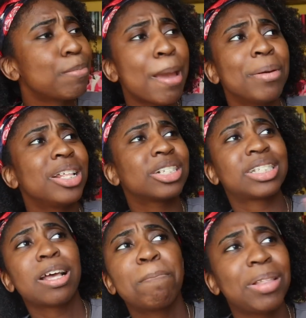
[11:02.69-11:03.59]
Maybe there's
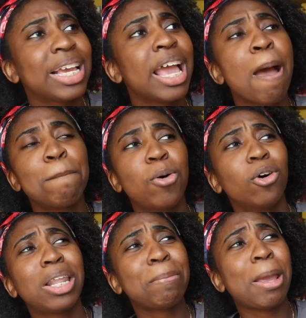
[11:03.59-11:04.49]
something
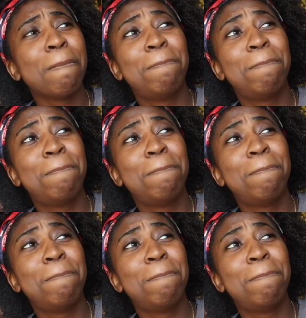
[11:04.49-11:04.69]
pulling me